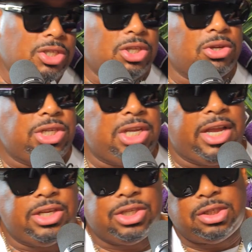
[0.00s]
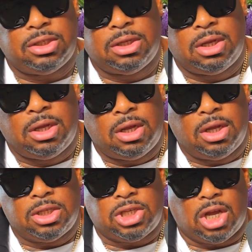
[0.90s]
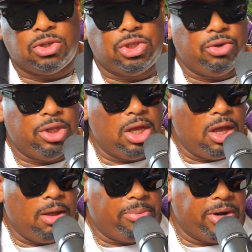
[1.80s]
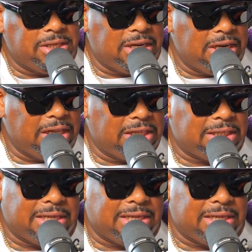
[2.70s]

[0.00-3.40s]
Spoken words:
Association, talked to the president at the